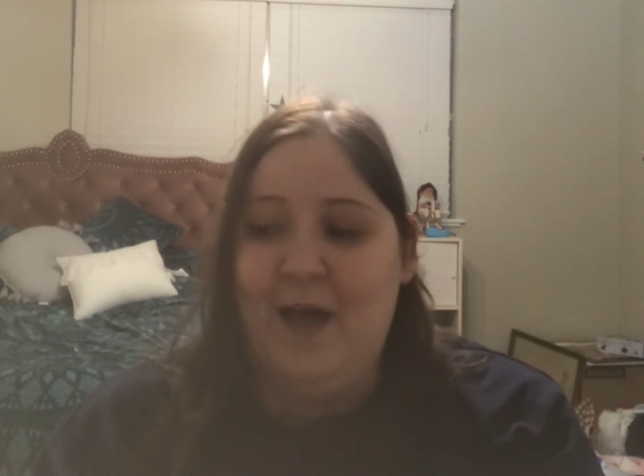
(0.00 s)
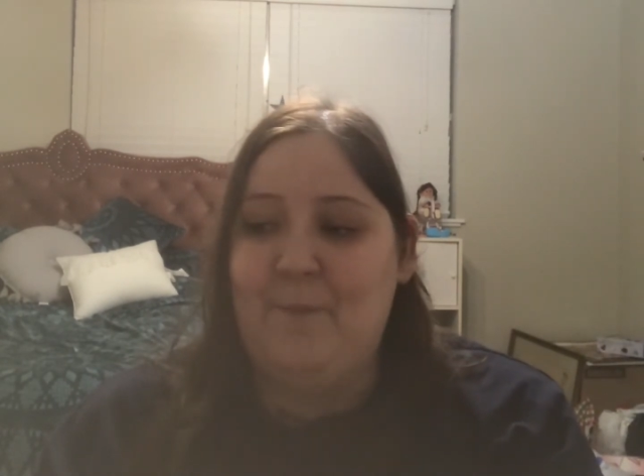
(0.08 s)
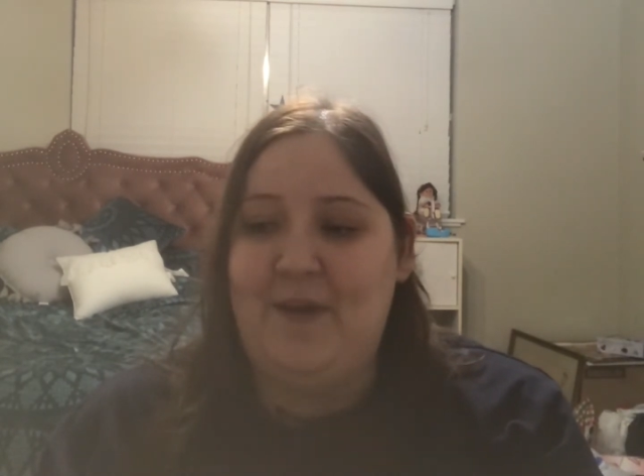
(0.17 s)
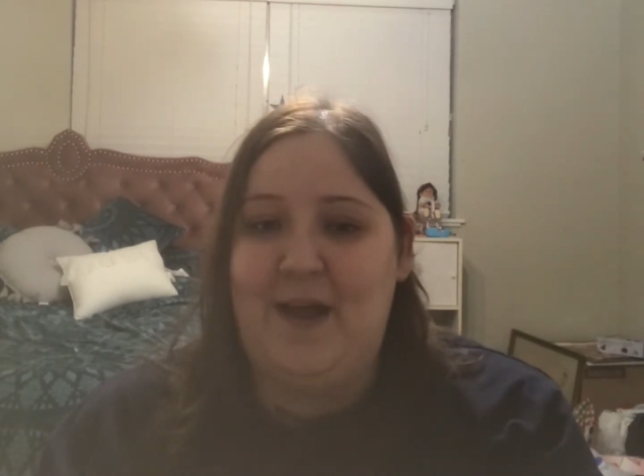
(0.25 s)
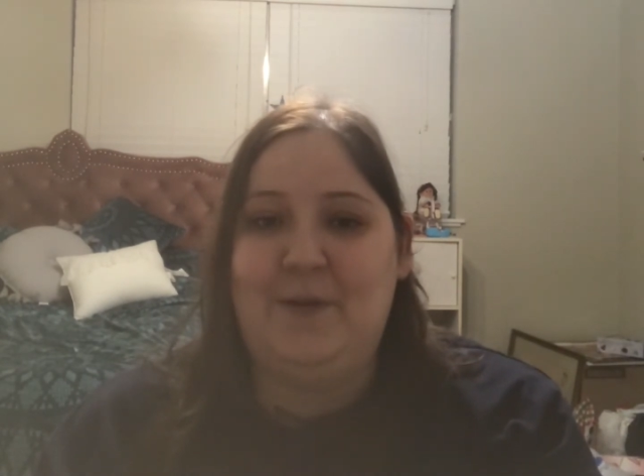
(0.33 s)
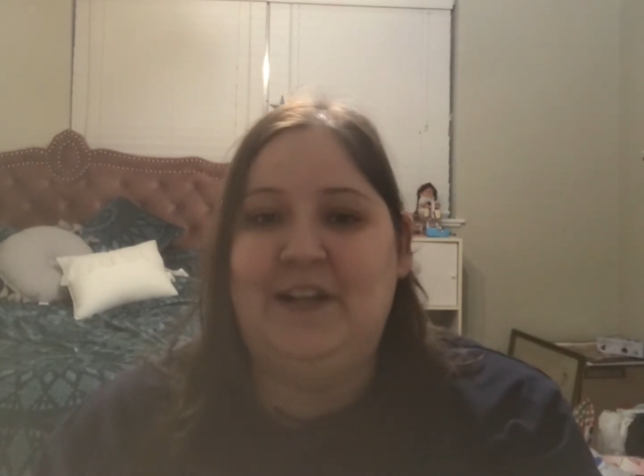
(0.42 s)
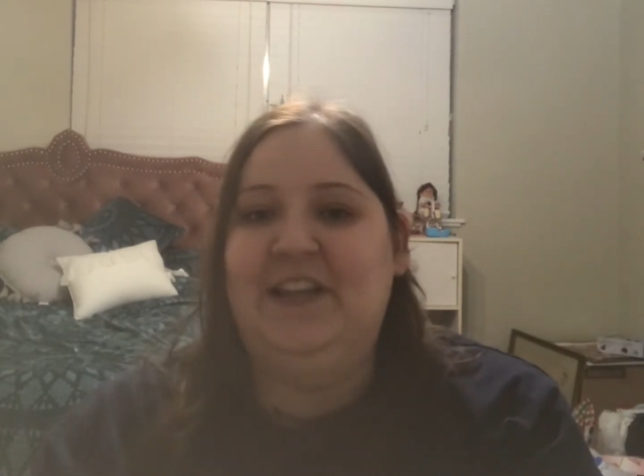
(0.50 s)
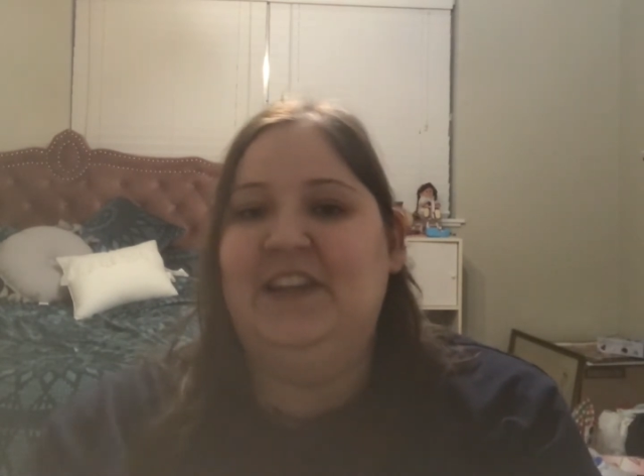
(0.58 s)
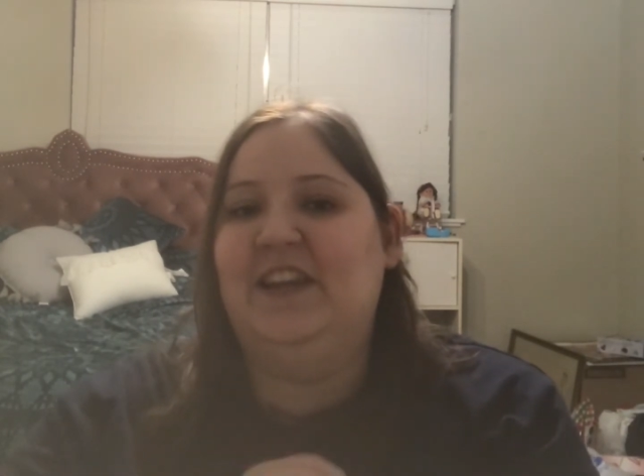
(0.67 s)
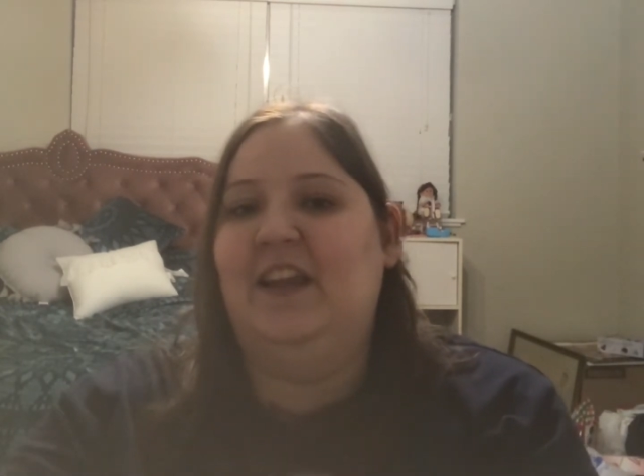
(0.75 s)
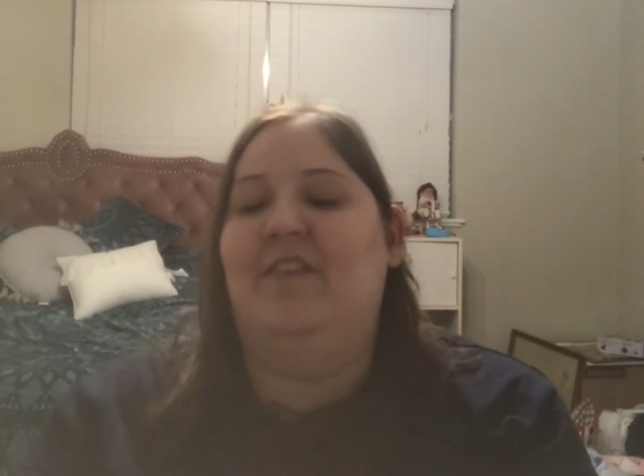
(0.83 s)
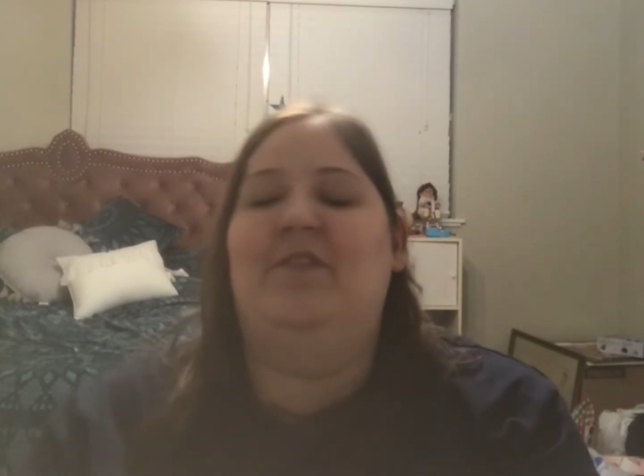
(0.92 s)
but I would
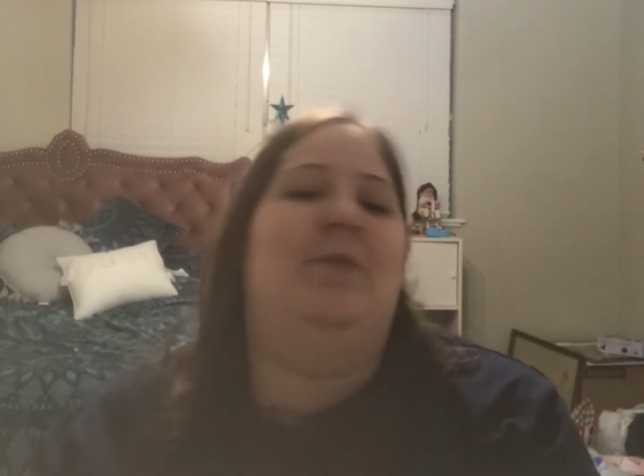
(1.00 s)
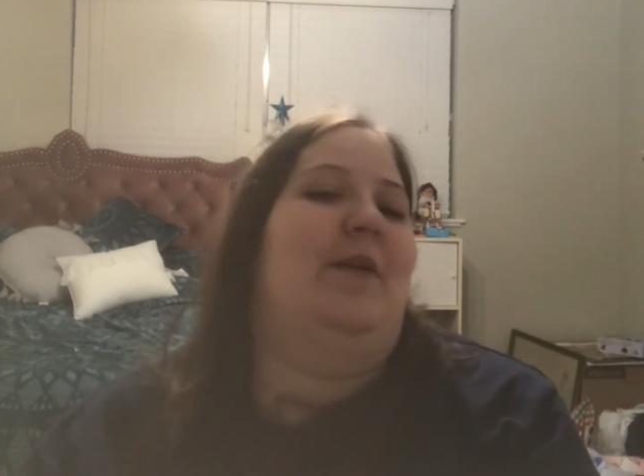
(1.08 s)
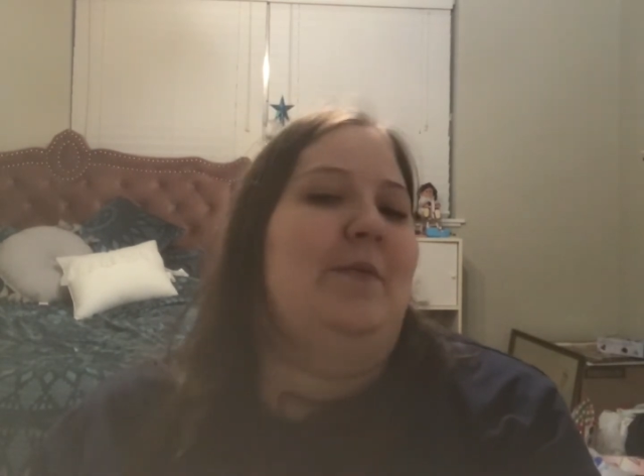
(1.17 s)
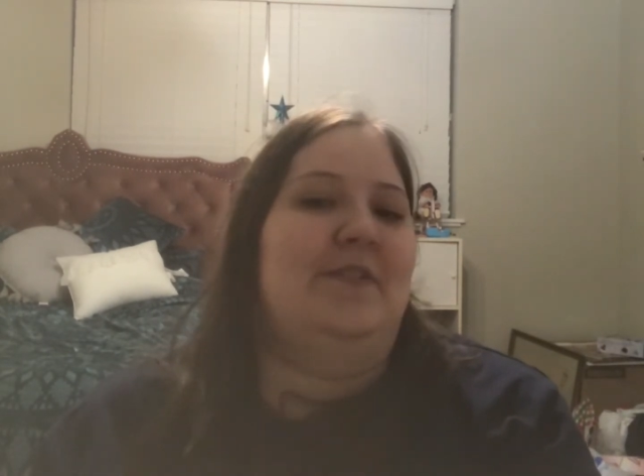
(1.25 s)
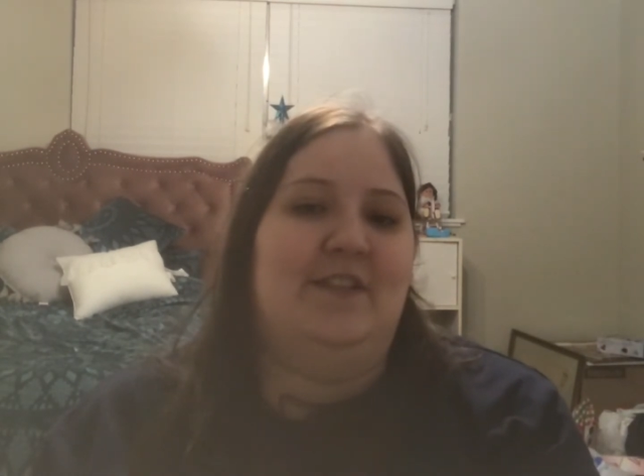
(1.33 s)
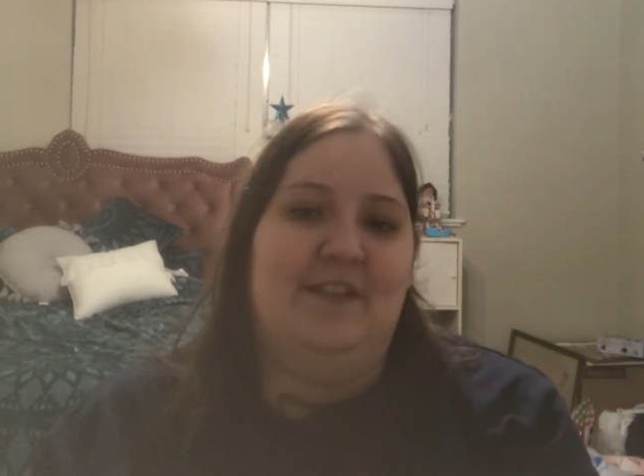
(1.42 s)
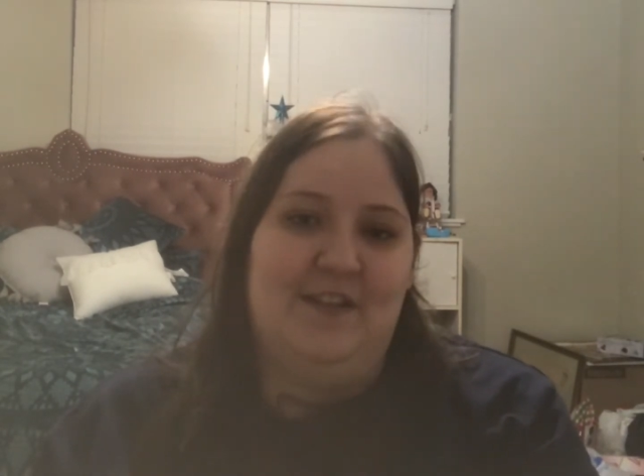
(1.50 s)
love to be able to